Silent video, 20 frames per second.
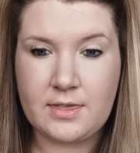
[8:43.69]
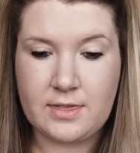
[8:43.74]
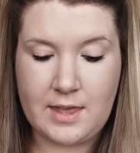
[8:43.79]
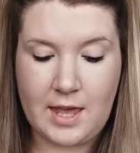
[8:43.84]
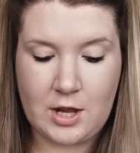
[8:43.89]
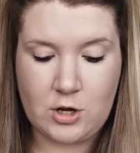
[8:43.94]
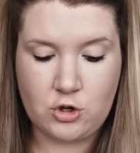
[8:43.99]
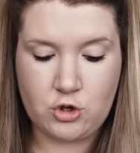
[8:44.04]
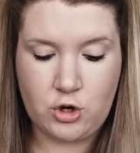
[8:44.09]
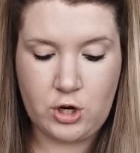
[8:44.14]

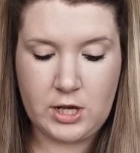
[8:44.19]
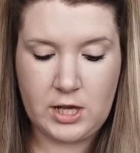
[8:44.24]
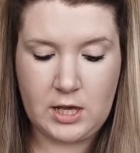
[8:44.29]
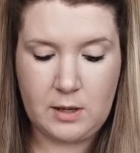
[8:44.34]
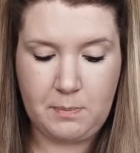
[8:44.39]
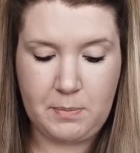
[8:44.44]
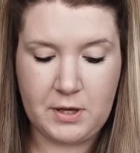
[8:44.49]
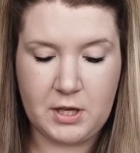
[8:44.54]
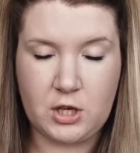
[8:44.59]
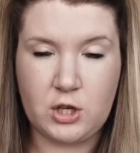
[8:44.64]
They're
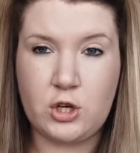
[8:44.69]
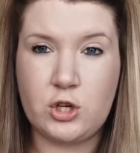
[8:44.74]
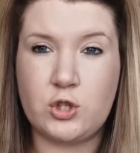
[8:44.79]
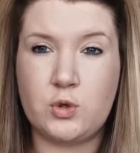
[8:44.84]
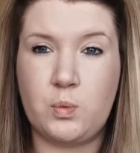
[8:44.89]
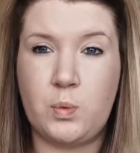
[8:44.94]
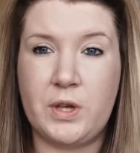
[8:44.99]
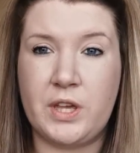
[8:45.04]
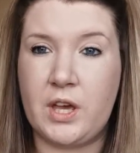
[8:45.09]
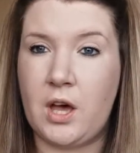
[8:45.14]
tricky
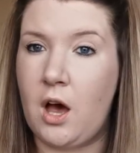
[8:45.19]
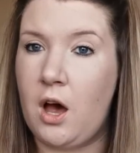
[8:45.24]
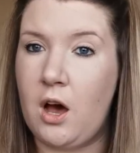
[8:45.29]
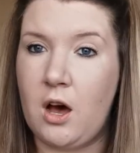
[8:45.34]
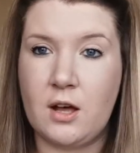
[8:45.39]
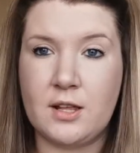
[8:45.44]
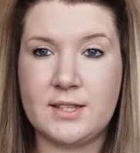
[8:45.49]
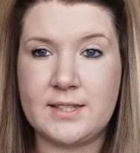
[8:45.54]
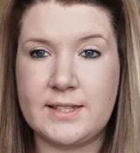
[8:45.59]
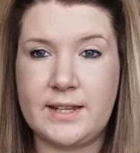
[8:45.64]
because we
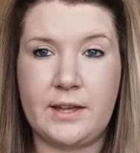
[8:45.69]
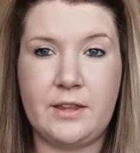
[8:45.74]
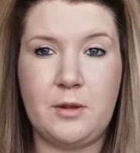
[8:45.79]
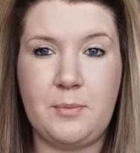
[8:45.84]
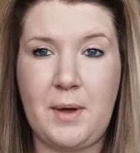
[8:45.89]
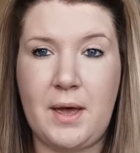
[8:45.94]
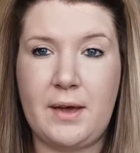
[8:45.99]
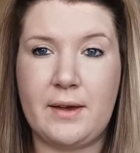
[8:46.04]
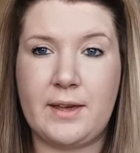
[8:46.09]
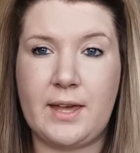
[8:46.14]
can't sound
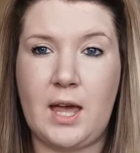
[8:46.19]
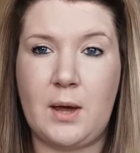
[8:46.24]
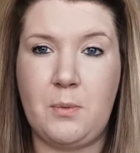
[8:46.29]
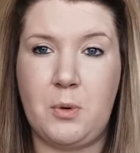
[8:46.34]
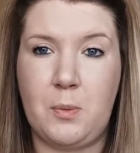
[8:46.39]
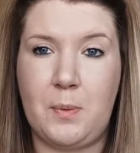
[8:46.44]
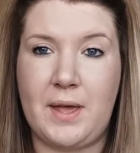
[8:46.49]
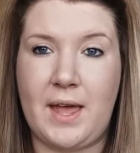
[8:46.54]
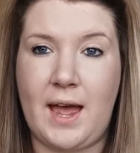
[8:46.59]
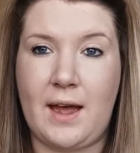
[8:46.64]
them out, can
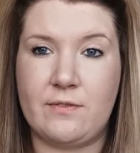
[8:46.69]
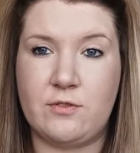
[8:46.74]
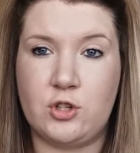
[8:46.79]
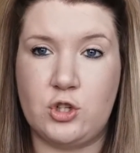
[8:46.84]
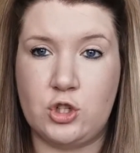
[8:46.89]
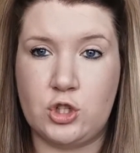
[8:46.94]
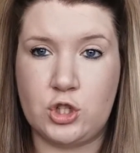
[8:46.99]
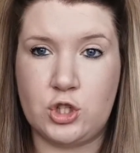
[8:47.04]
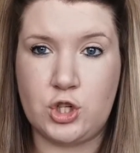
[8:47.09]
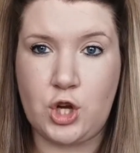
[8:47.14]
we? We have to
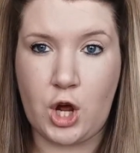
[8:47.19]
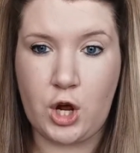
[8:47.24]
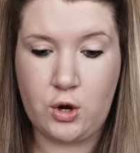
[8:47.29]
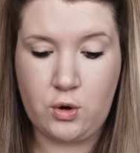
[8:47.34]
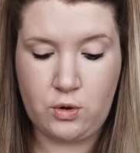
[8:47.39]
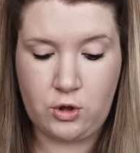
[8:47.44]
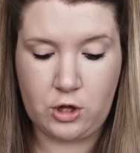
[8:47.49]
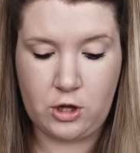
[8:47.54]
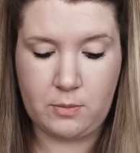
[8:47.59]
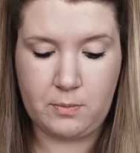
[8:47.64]
just
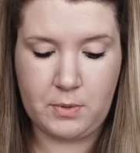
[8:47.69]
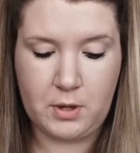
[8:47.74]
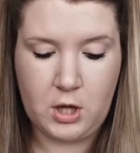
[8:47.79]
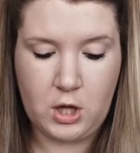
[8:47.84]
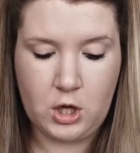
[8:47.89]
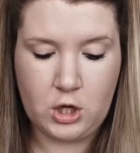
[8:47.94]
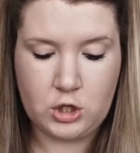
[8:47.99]
know them.